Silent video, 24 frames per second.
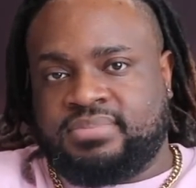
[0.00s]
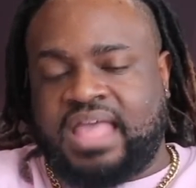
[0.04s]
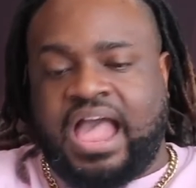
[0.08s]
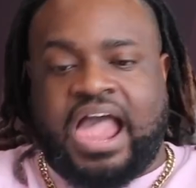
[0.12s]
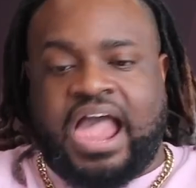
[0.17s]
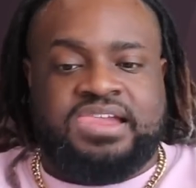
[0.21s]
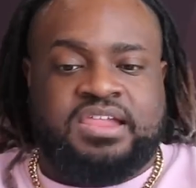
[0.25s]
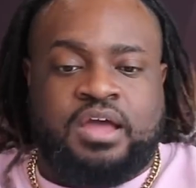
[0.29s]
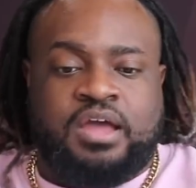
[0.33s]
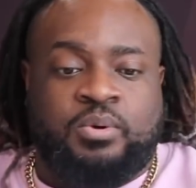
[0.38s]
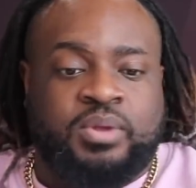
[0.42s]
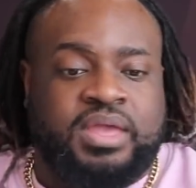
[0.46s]

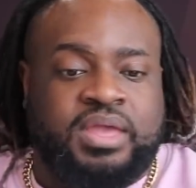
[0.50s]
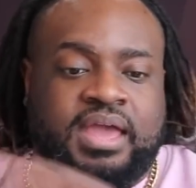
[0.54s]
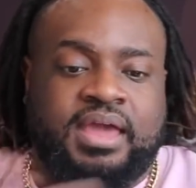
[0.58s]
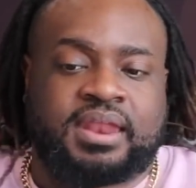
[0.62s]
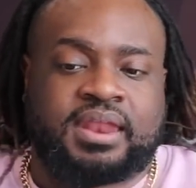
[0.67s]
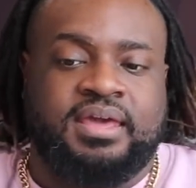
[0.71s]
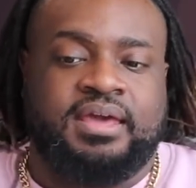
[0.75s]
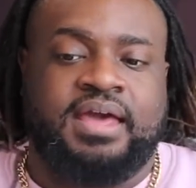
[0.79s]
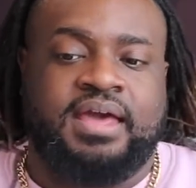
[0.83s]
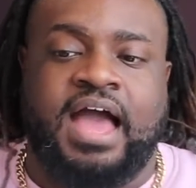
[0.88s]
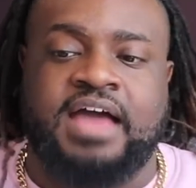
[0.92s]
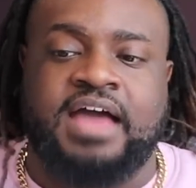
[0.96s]
I don't get
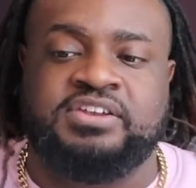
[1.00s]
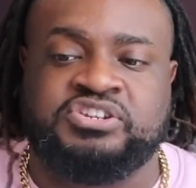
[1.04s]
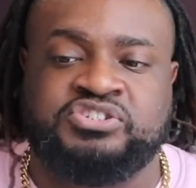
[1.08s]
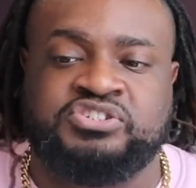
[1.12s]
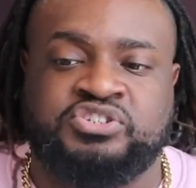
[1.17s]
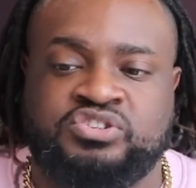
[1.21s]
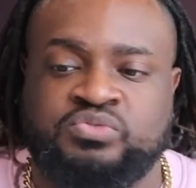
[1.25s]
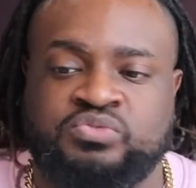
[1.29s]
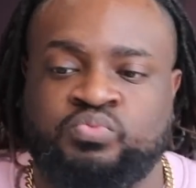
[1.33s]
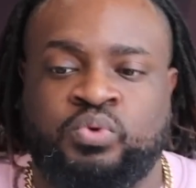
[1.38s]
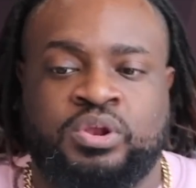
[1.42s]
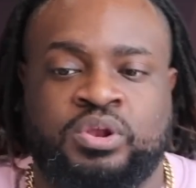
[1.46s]
it. I just
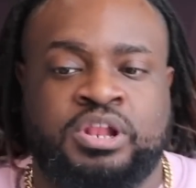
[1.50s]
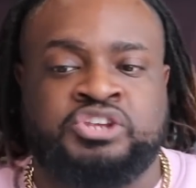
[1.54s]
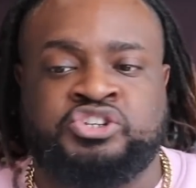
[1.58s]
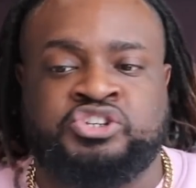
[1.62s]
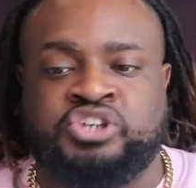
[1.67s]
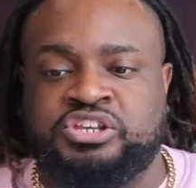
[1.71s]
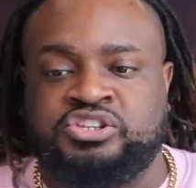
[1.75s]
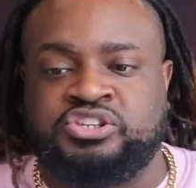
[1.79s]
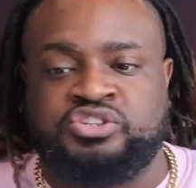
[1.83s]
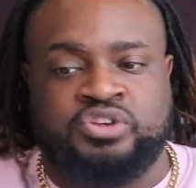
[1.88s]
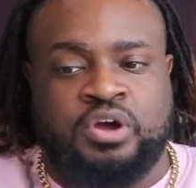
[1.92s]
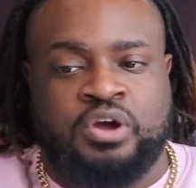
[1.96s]
really
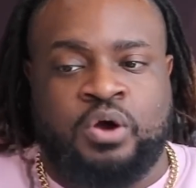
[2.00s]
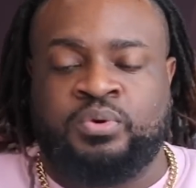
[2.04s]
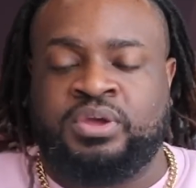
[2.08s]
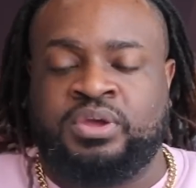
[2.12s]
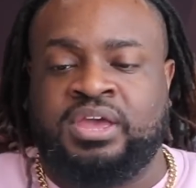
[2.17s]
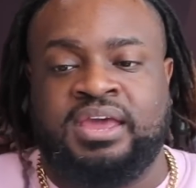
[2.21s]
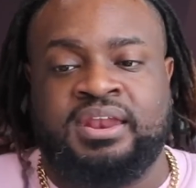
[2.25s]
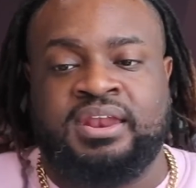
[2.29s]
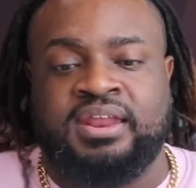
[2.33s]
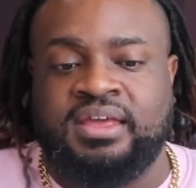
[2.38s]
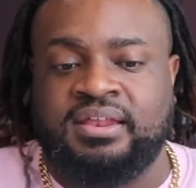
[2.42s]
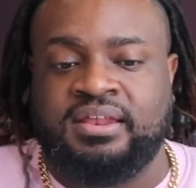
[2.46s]
just don't
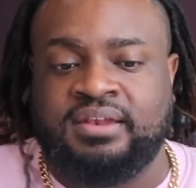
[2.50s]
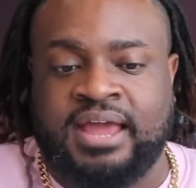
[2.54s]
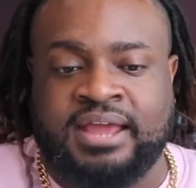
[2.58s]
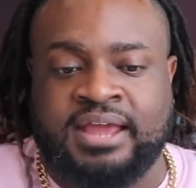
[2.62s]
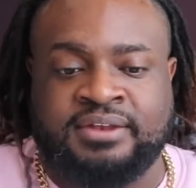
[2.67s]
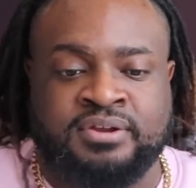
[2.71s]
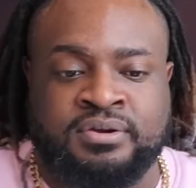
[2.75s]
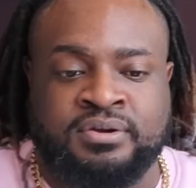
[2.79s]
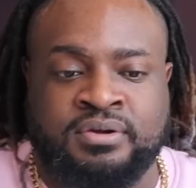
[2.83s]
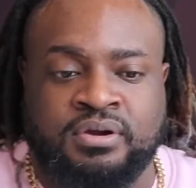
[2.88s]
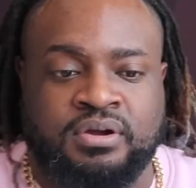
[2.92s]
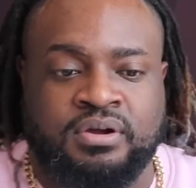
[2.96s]
get it. Like,
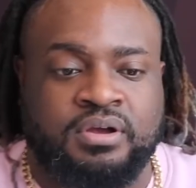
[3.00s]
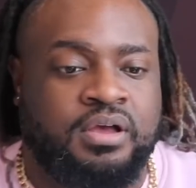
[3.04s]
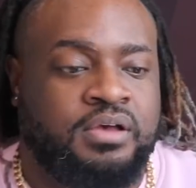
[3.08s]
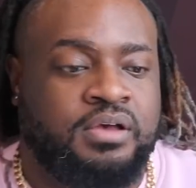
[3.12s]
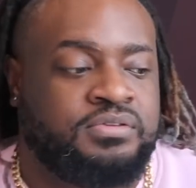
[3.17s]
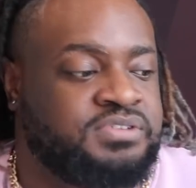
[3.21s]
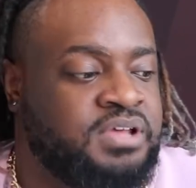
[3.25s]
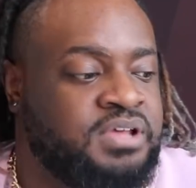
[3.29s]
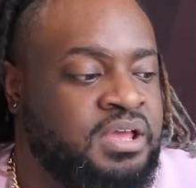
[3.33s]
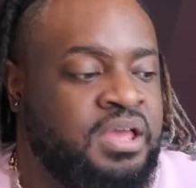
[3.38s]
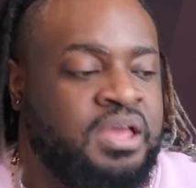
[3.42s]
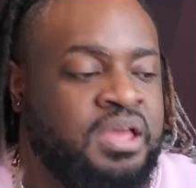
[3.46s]
the
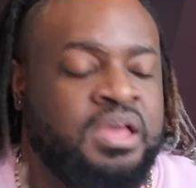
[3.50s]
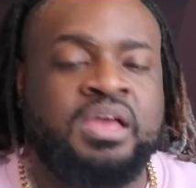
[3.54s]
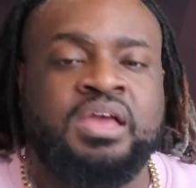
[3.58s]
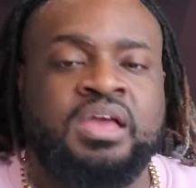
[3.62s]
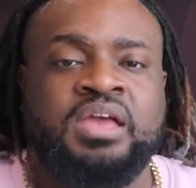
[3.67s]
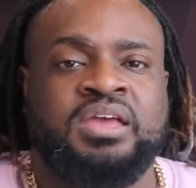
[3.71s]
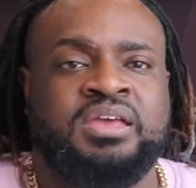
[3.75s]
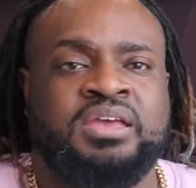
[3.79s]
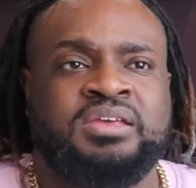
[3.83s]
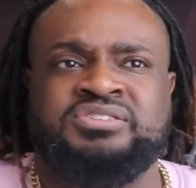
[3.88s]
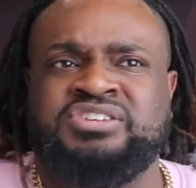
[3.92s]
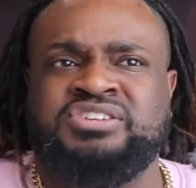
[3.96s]
girls
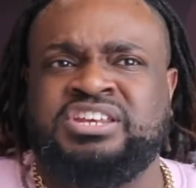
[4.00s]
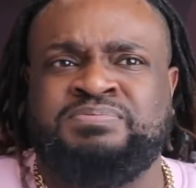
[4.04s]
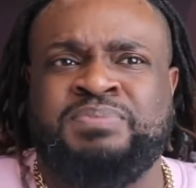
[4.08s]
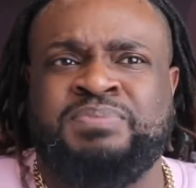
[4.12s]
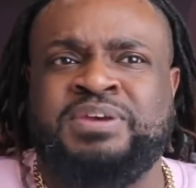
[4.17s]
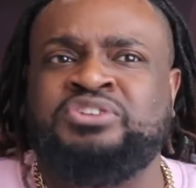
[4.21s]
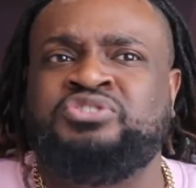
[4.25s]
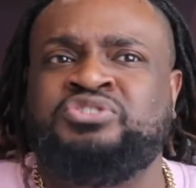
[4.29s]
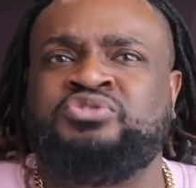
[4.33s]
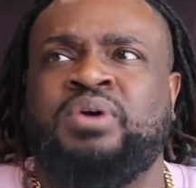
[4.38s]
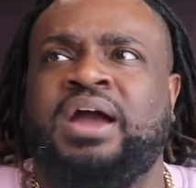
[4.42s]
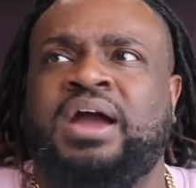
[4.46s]
just
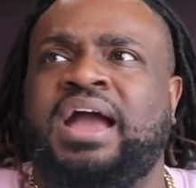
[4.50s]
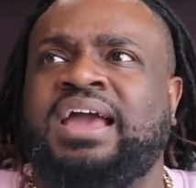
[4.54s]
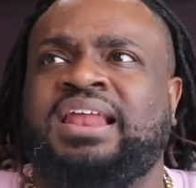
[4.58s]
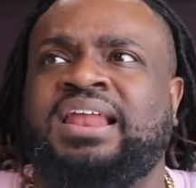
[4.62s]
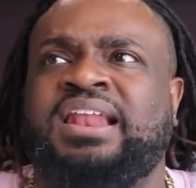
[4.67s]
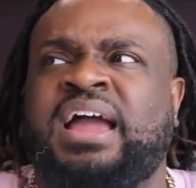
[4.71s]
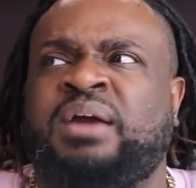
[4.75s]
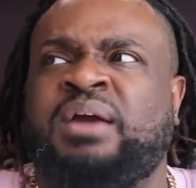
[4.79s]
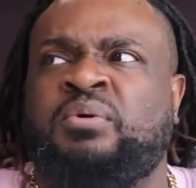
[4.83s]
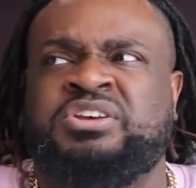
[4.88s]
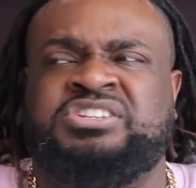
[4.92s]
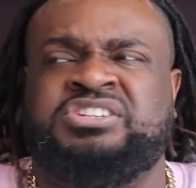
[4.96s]
be dragged,
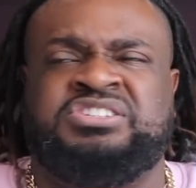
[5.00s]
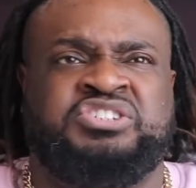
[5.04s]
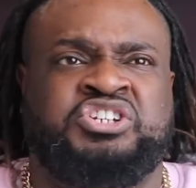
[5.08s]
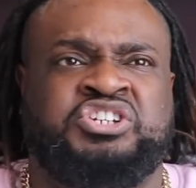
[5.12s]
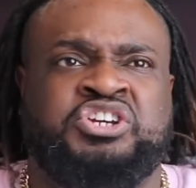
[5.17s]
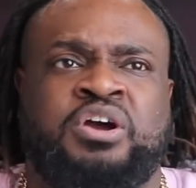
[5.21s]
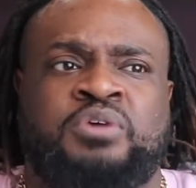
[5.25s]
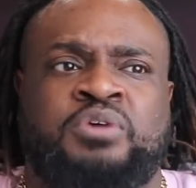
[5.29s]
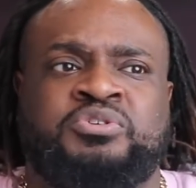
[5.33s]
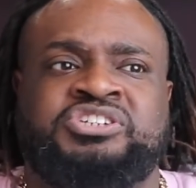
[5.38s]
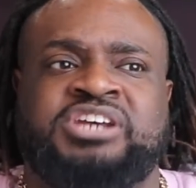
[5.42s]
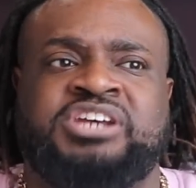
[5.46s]
like, well, is she
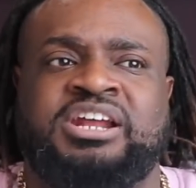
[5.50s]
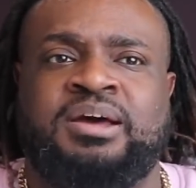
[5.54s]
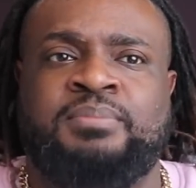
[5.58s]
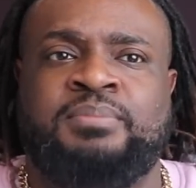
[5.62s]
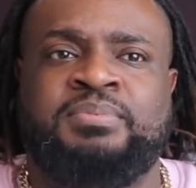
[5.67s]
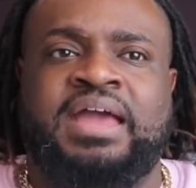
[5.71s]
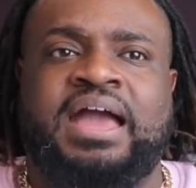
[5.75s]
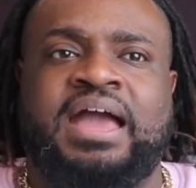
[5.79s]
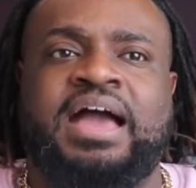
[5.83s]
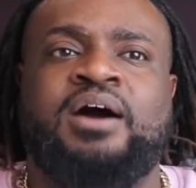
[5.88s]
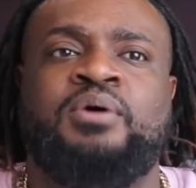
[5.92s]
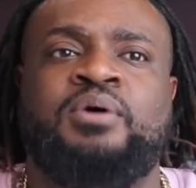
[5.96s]
gonna shut up
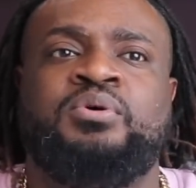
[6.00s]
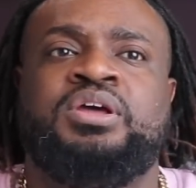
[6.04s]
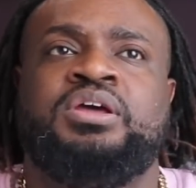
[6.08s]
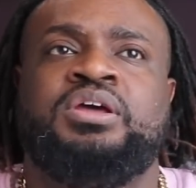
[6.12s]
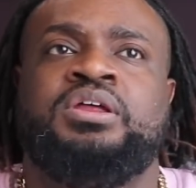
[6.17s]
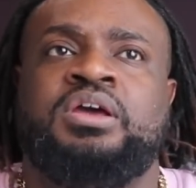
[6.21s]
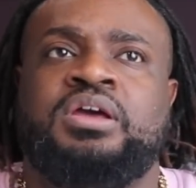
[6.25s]
now?